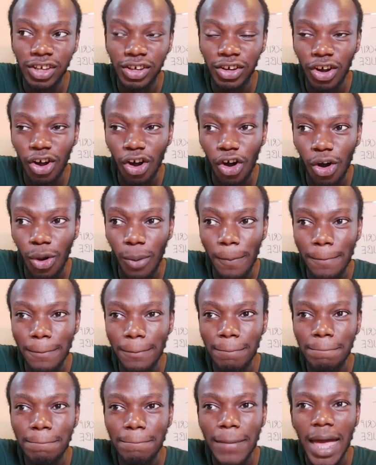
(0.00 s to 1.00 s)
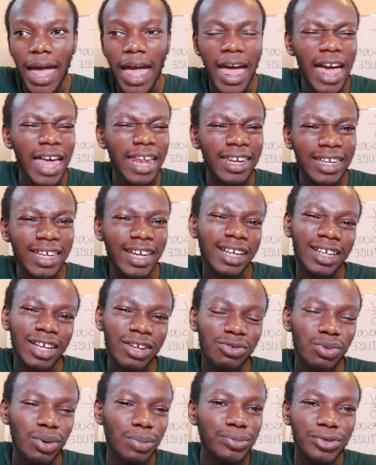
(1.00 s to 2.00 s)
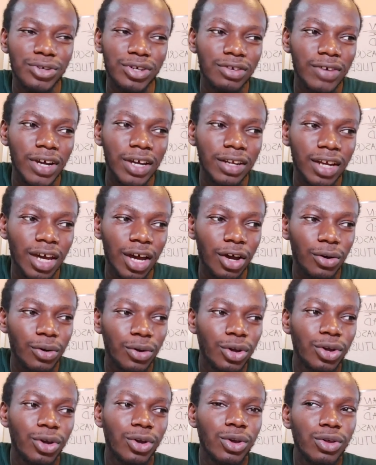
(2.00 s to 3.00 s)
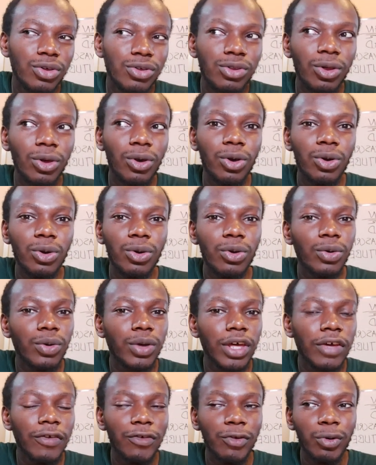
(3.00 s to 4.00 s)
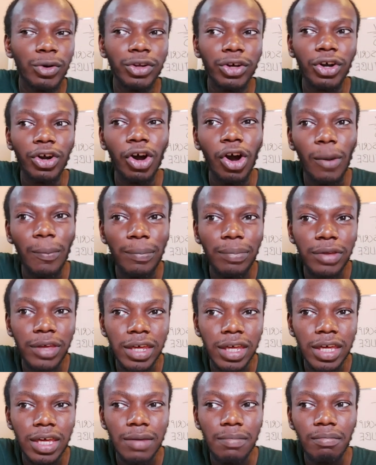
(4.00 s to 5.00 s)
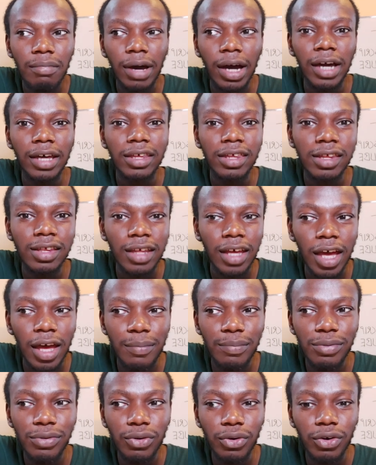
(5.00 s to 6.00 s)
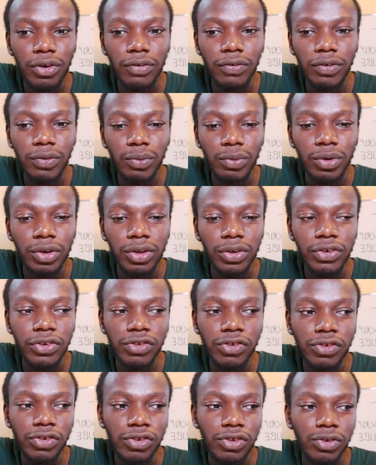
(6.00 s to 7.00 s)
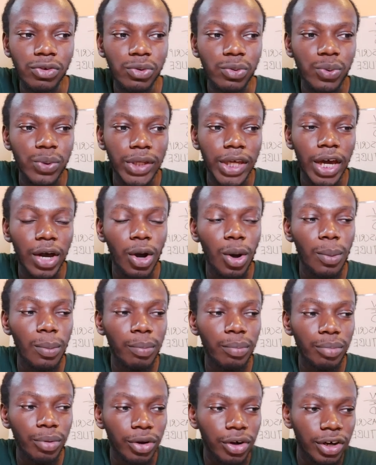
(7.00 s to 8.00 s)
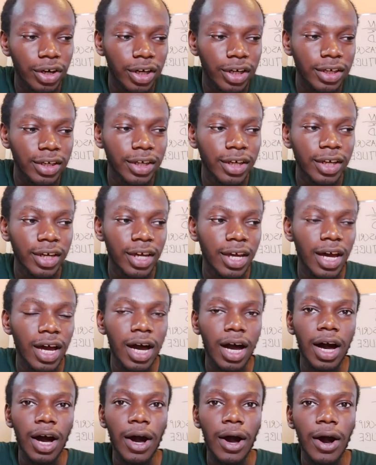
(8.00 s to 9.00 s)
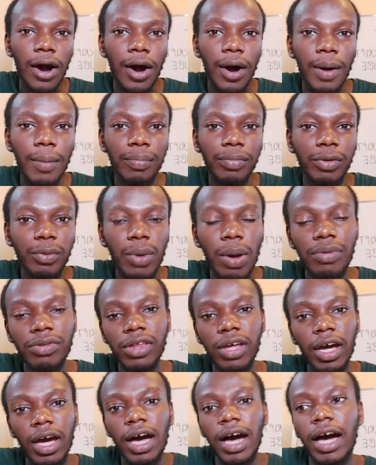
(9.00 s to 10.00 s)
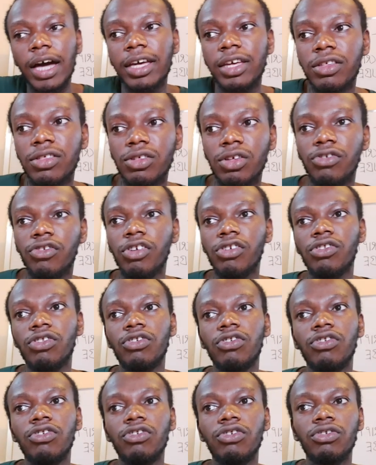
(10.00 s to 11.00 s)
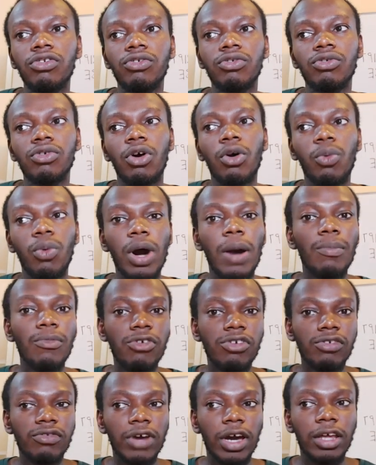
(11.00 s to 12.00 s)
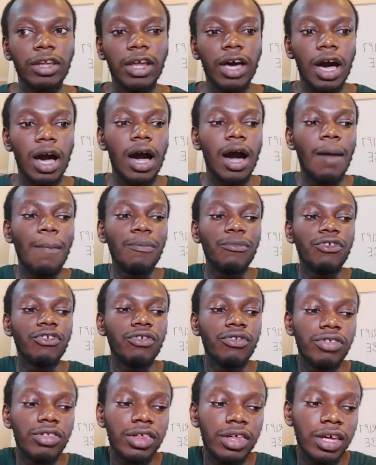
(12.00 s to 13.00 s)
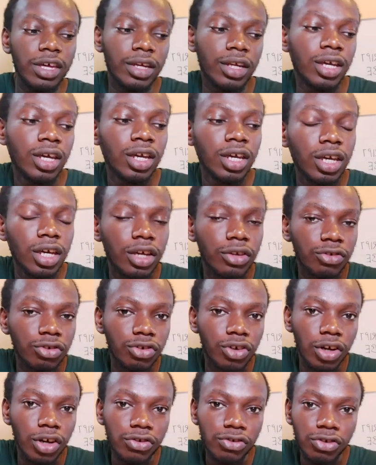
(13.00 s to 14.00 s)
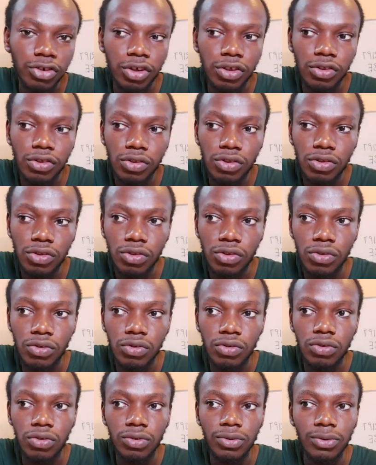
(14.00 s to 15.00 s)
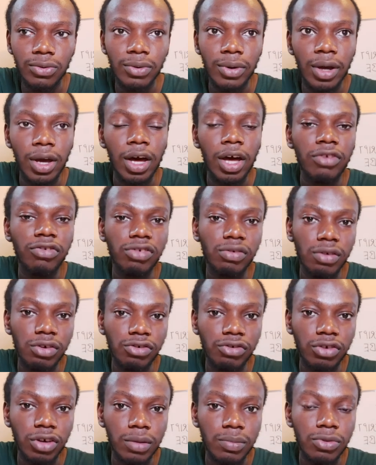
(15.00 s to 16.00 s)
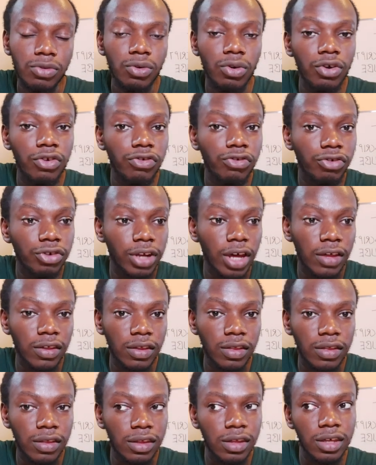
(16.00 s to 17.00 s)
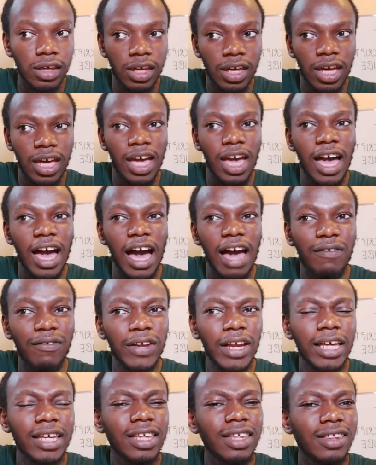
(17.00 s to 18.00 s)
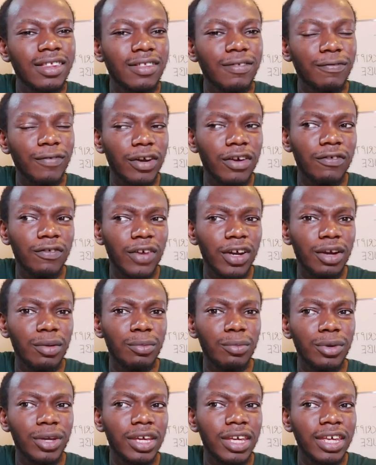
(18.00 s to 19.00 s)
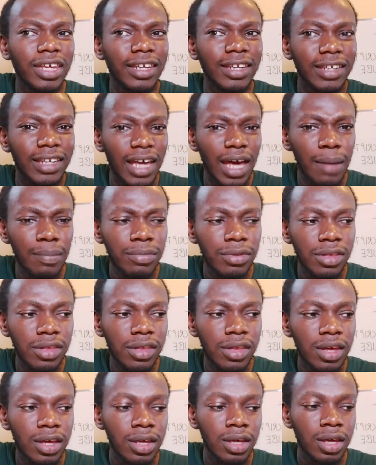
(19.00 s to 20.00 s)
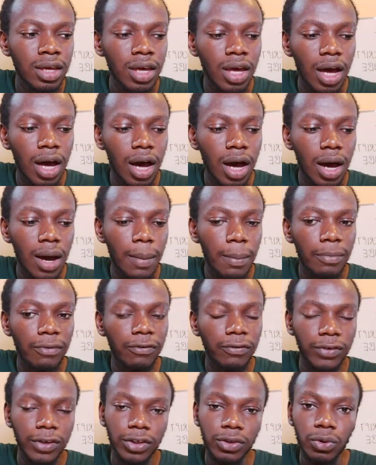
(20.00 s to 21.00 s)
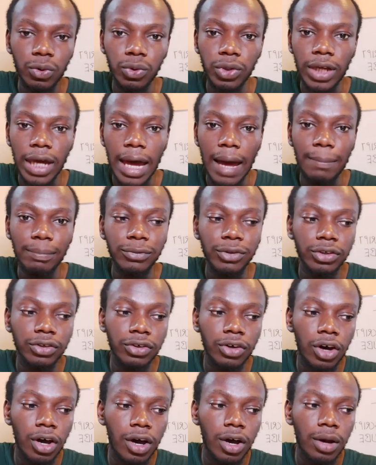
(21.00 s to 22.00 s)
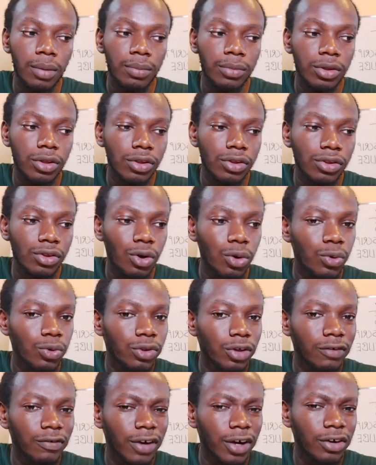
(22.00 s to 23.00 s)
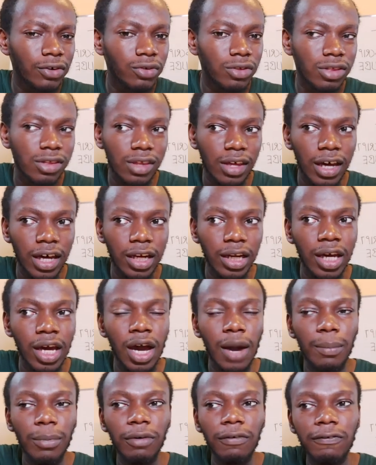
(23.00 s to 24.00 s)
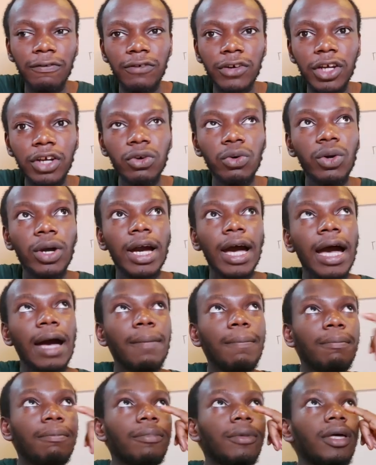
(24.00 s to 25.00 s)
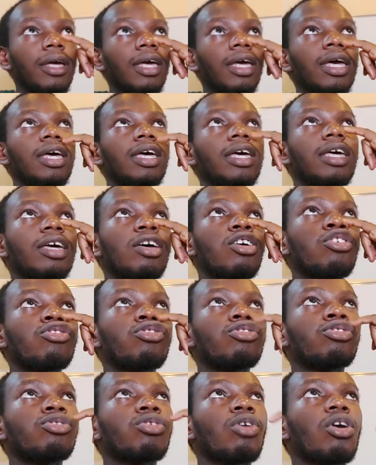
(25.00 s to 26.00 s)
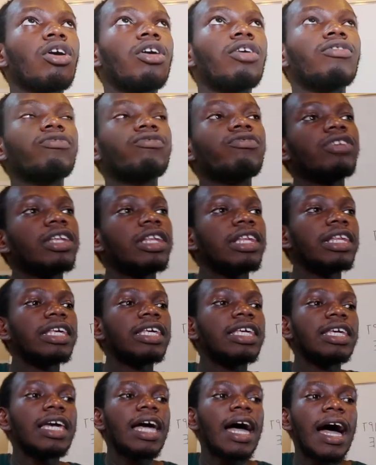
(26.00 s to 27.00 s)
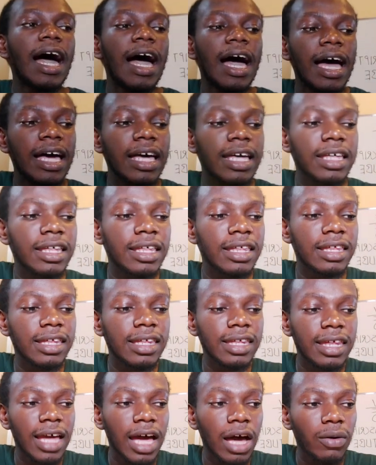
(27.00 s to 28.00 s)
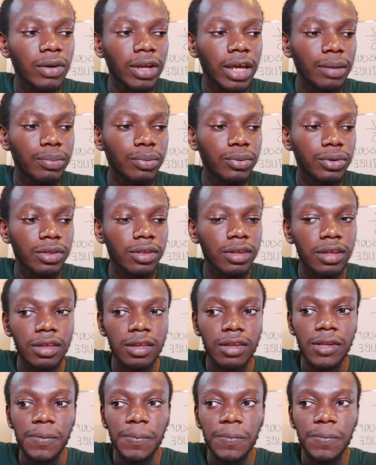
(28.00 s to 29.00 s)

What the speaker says: income. And yeah, that's what I'm doing right now. So if you want to copy my steps, or if you want to get on board, the website I can suggest to you, or what I'm using right now, I'm using Introduction to JavaScript on Udacity. I feel like it's very, very in-depth. Freecodecamp.com is also a very good site, but Freecodecamp is not really as, how will I put it?